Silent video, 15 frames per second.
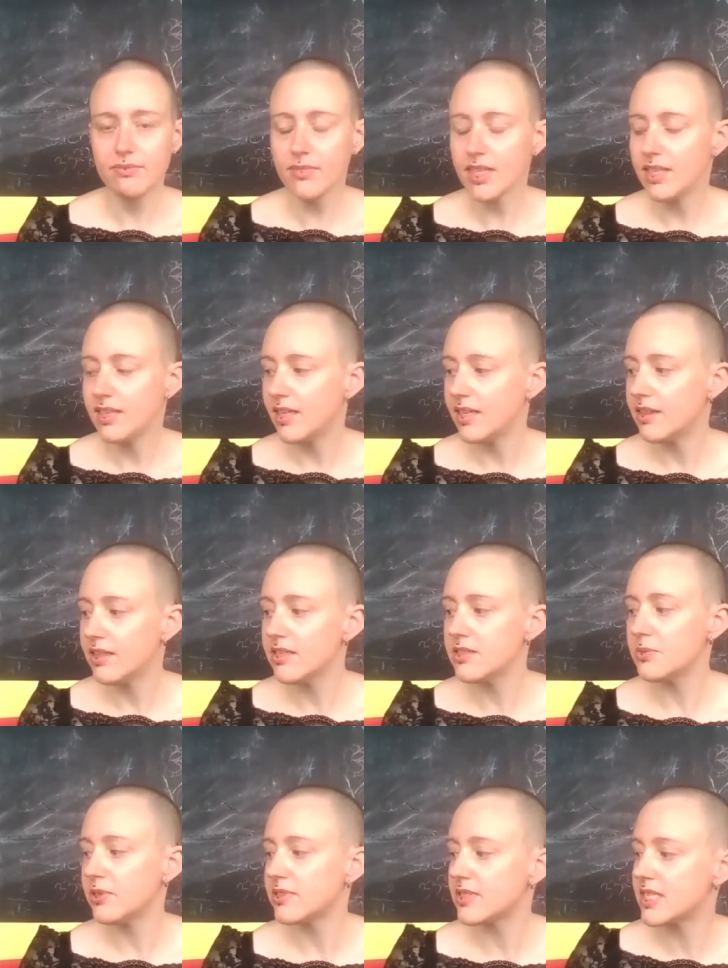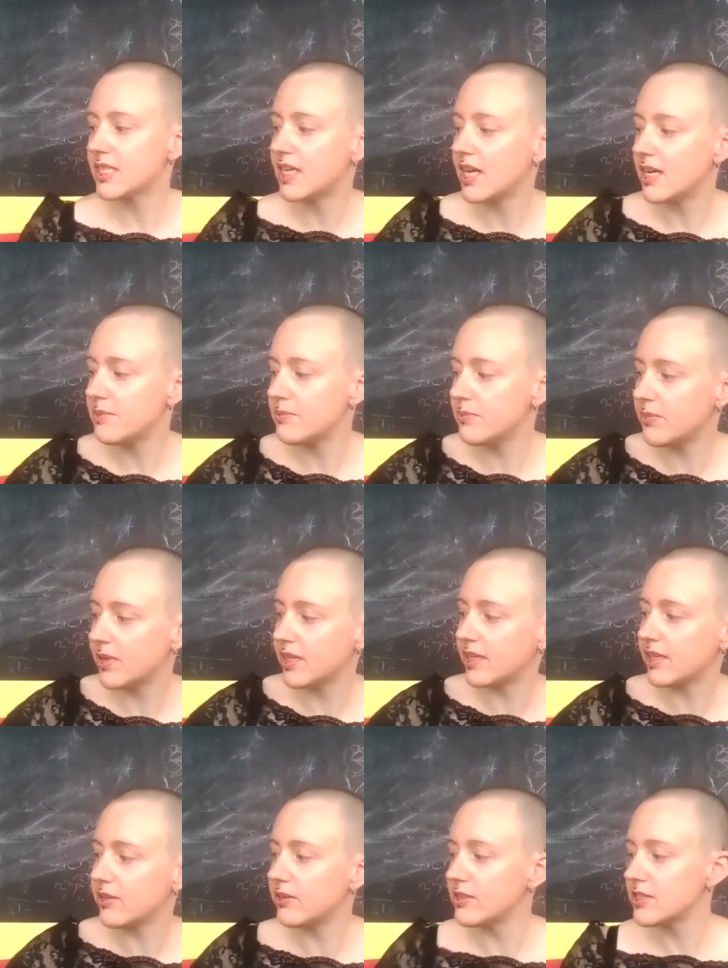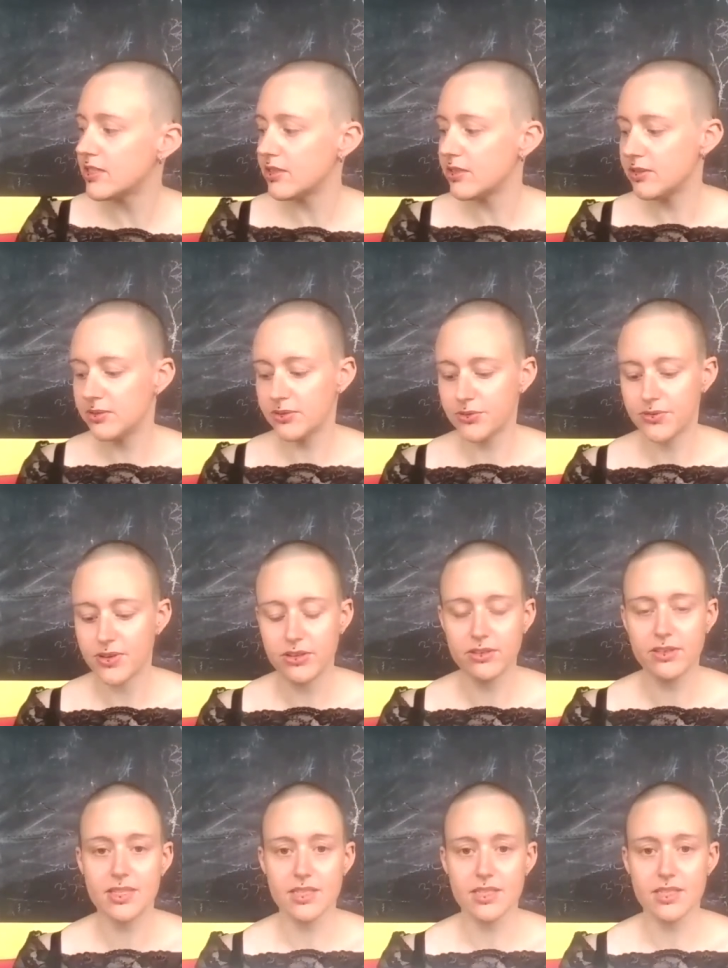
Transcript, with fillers: and this was the time when I also found this